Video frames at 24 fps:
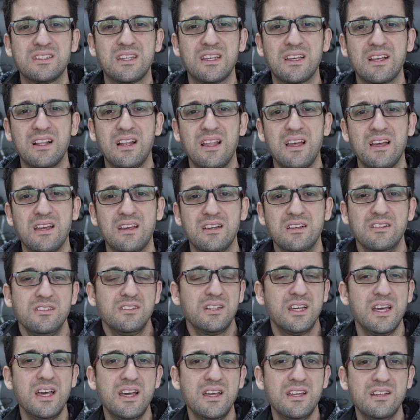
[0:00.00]
think like,
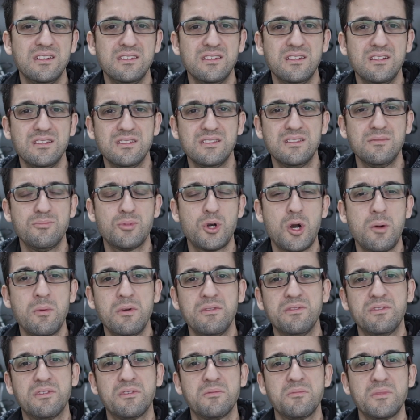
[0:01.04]
okay, not a problem
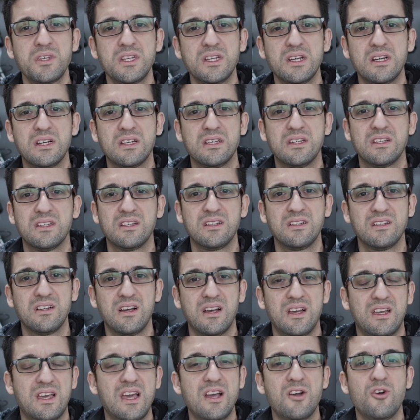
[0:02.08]
for me, I
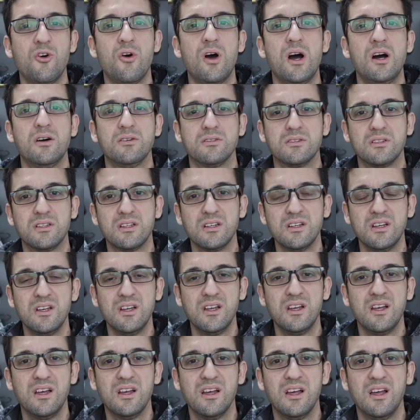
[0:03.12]
can go out
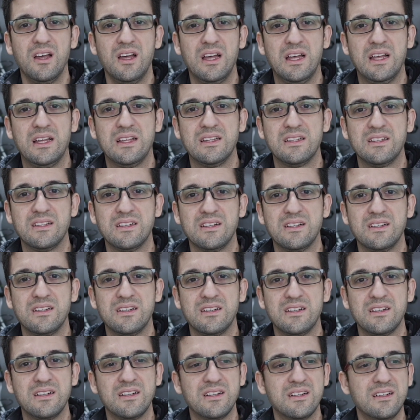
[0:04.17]
and
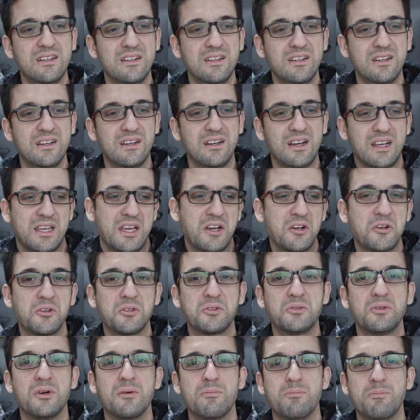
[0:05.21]
I can go
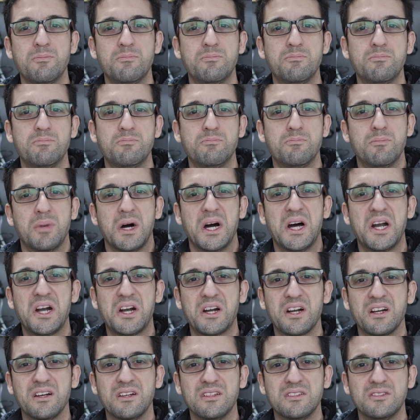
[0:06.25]
to a
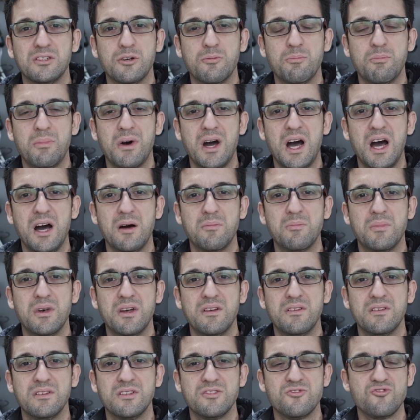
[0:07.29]
bar, to a pub,
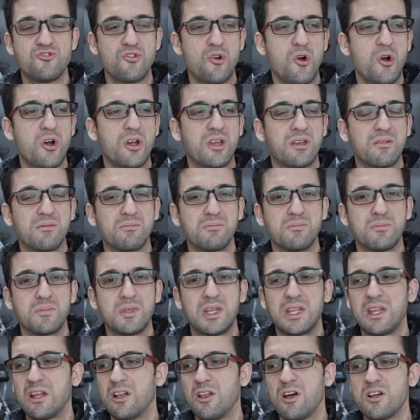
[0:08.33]
enjoy
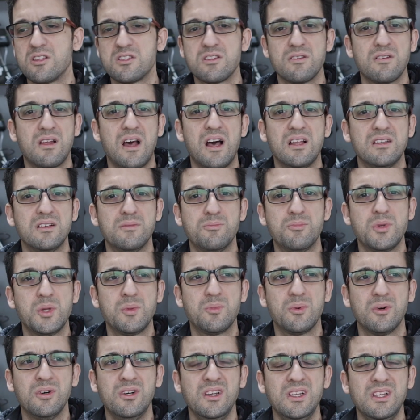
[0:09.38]
meeting lots of other
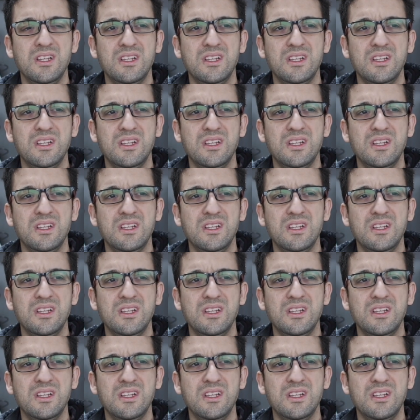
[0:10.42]
people.